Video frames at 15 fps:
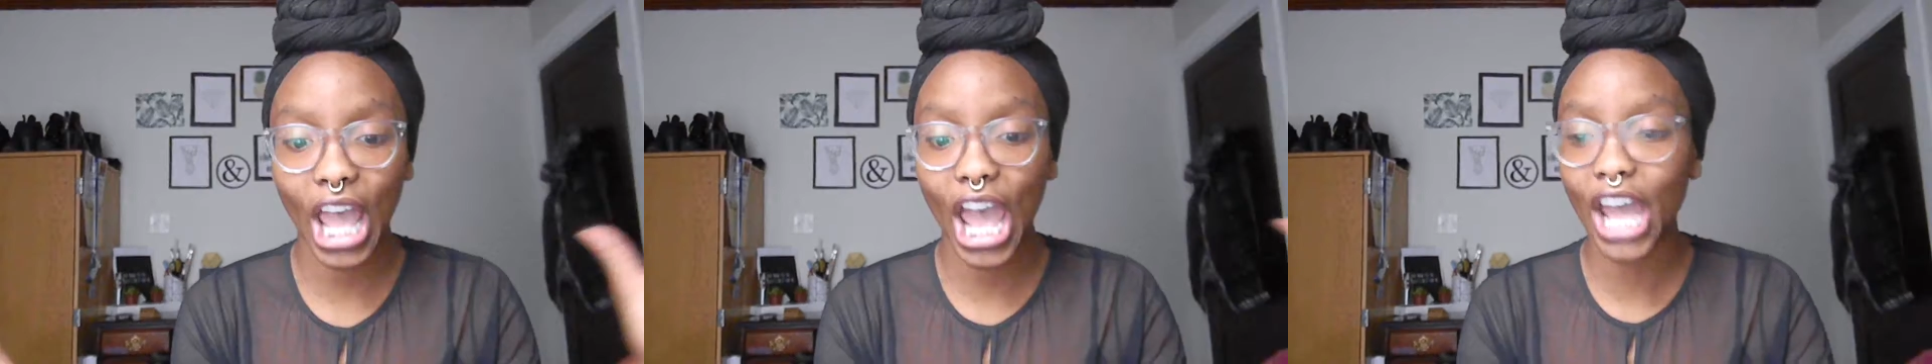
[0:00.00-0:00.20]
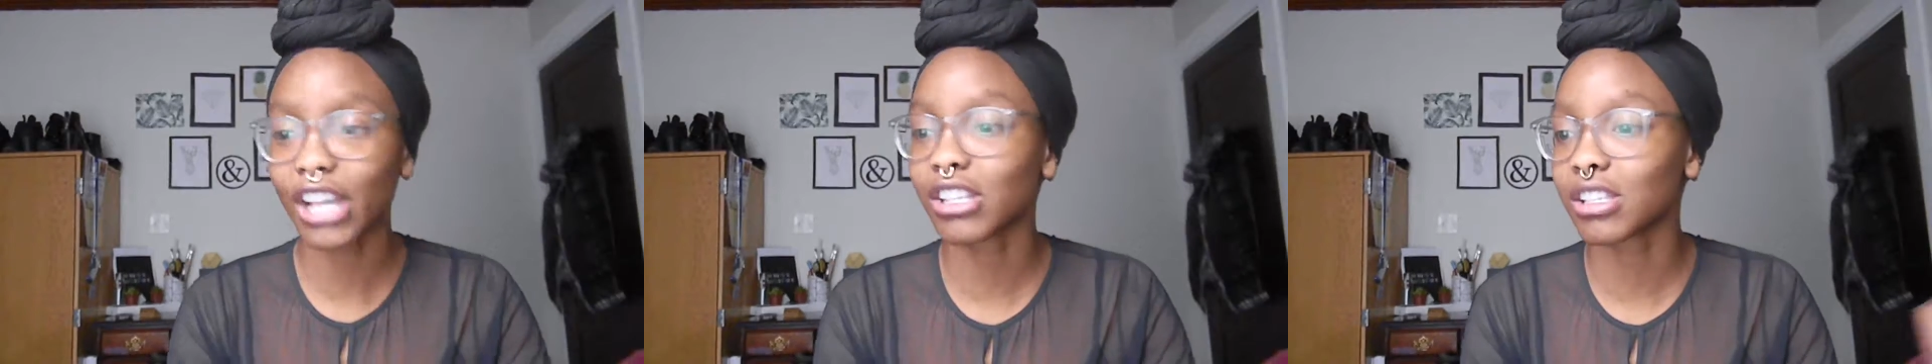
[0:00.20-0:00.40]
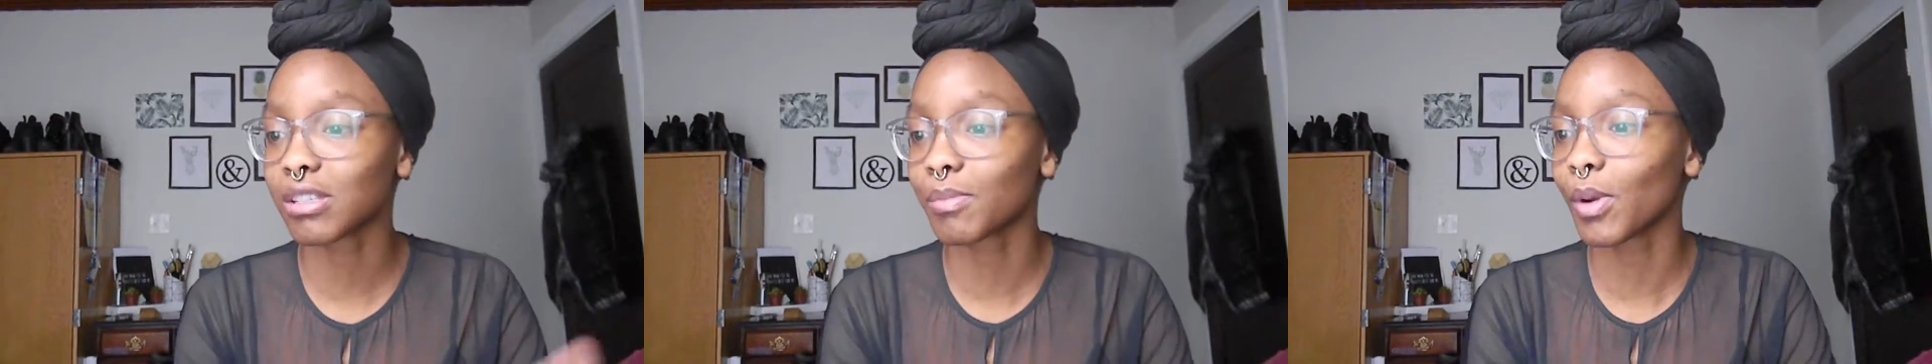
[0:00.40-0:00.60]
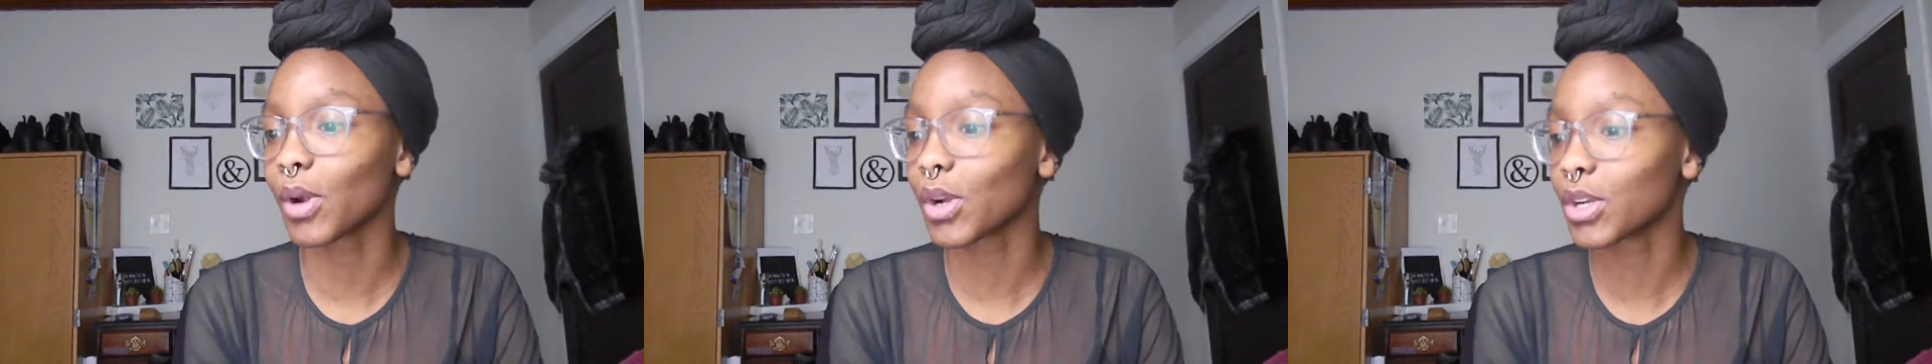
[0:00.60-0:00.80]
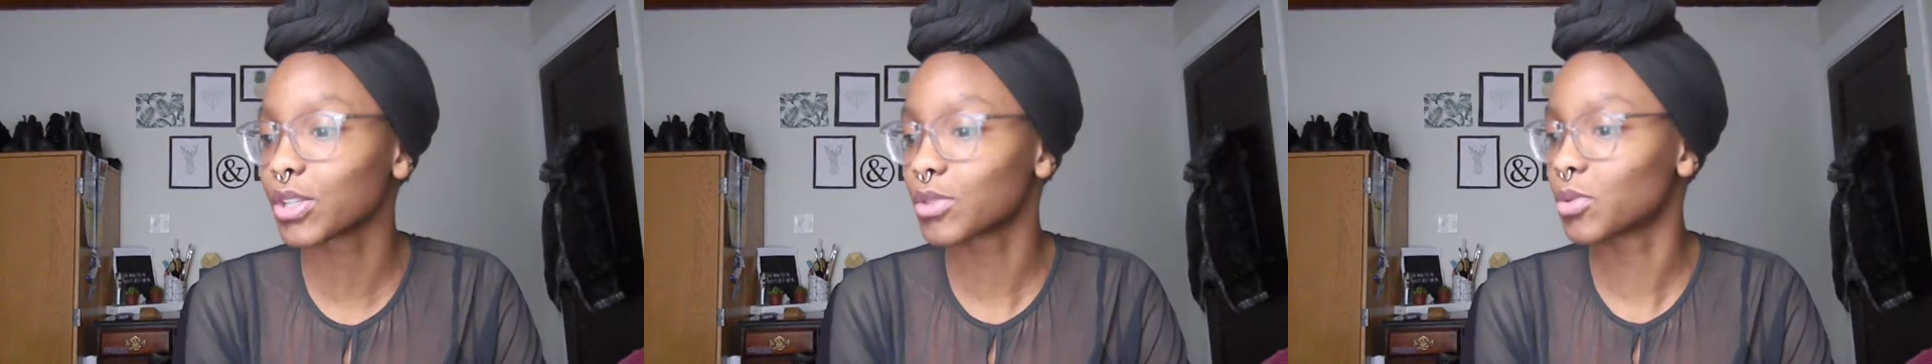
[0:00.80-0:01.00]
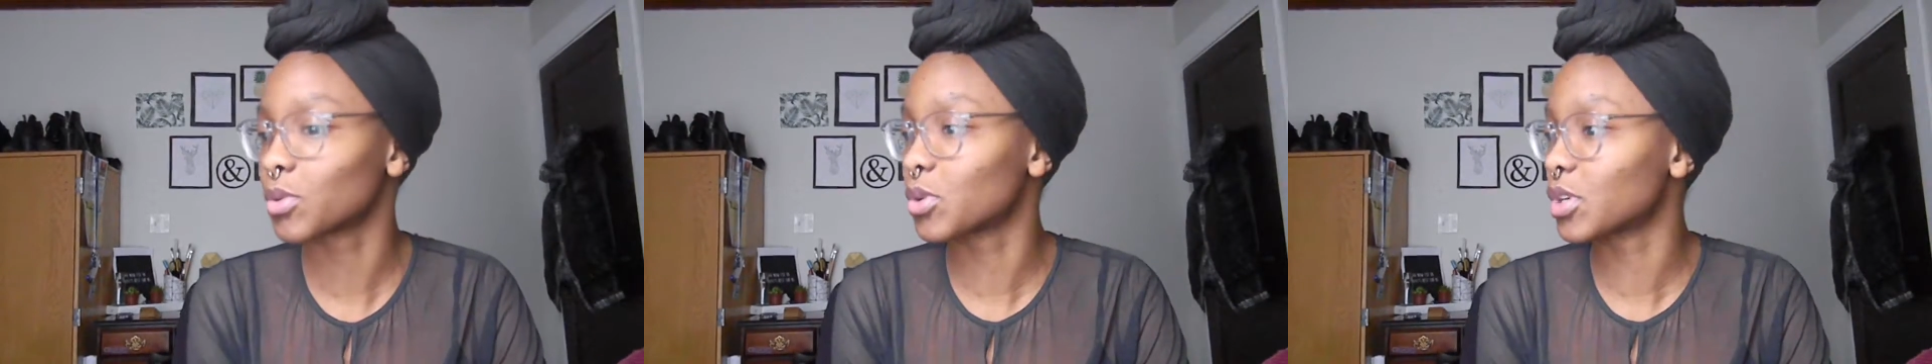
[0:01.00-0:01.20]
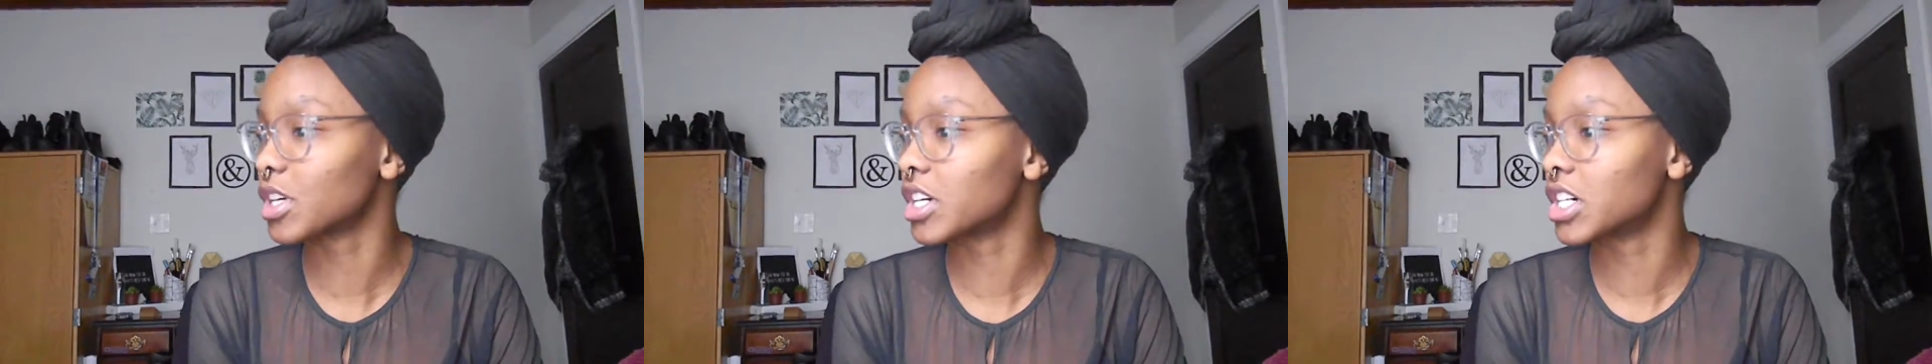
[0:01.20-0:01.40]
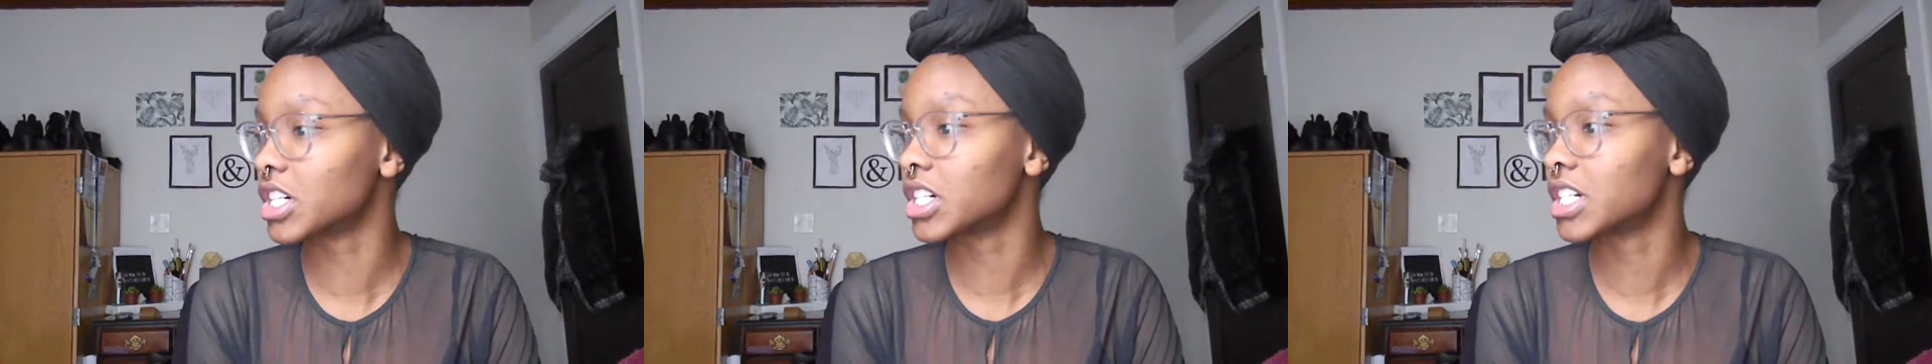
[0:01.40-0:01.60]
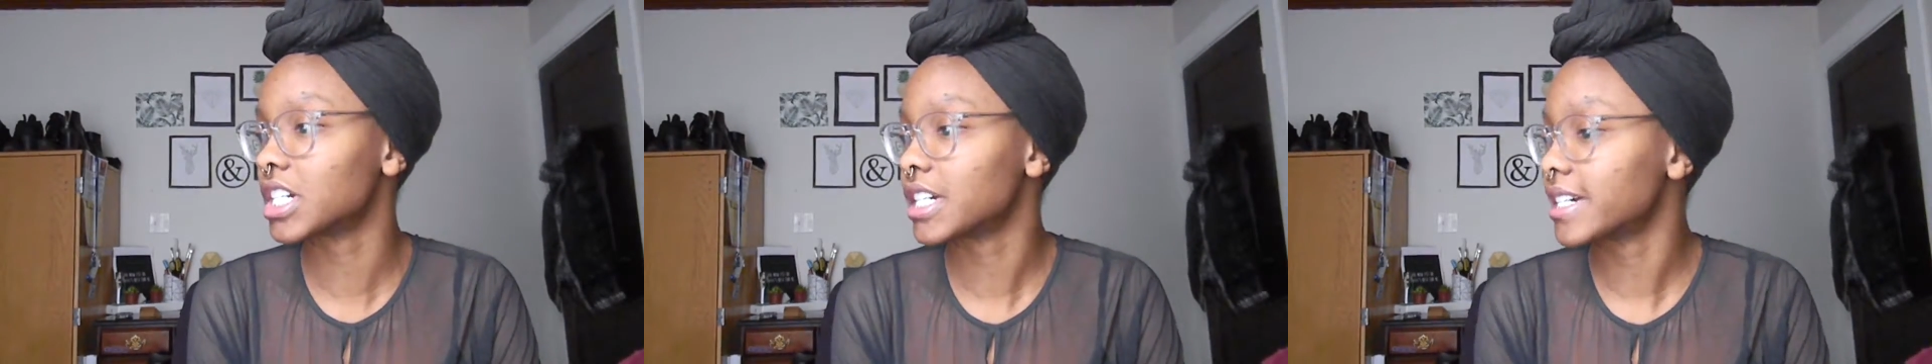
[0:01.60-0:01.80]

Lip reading: expert or